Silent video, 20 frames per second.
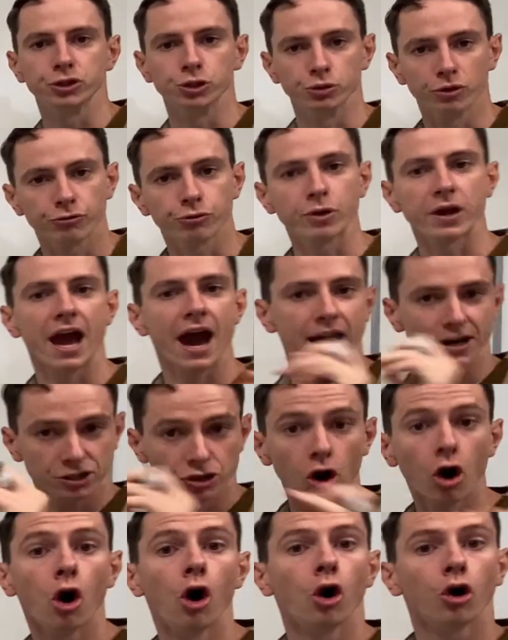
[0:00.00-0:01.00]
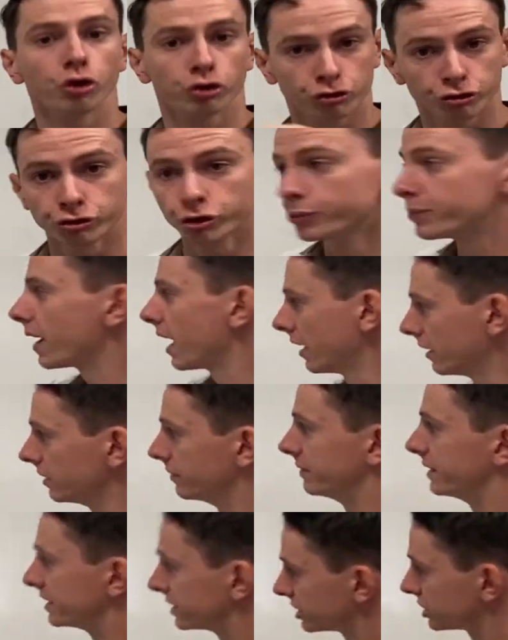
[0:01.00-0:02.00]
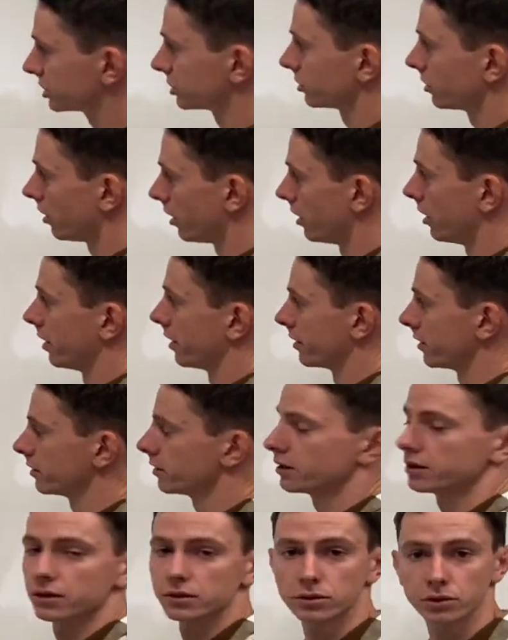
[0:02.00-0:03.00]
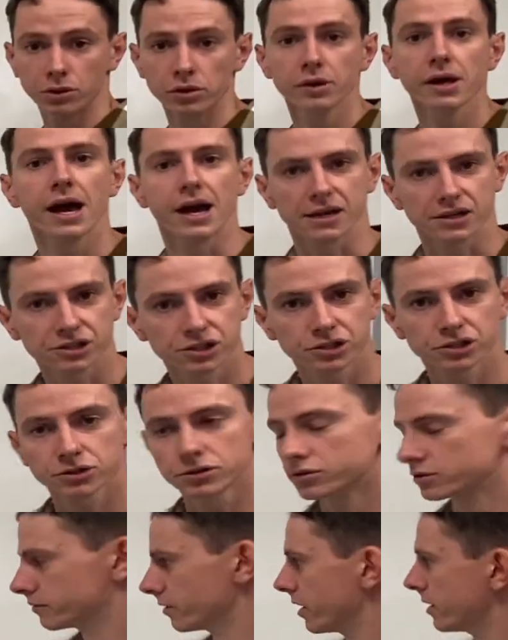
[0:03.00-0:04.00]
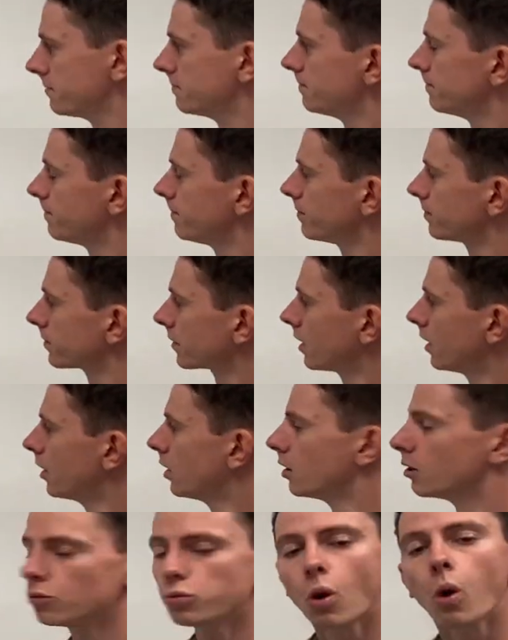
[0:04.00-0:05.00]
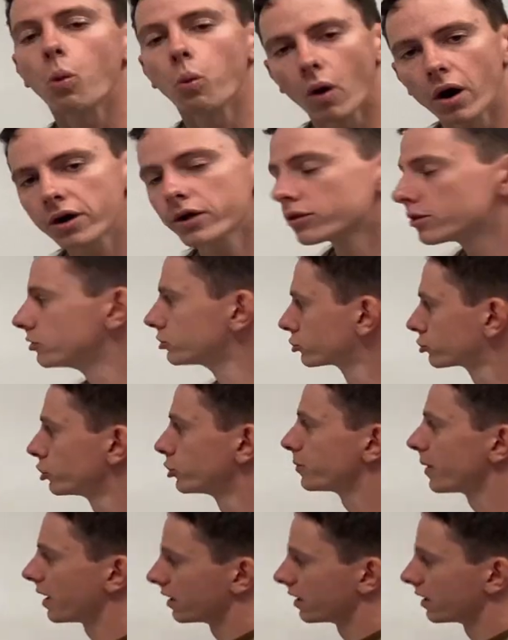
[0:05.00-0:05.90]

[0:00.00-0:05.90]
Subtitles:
to if we act all group elements on little x, right? Well, one of those group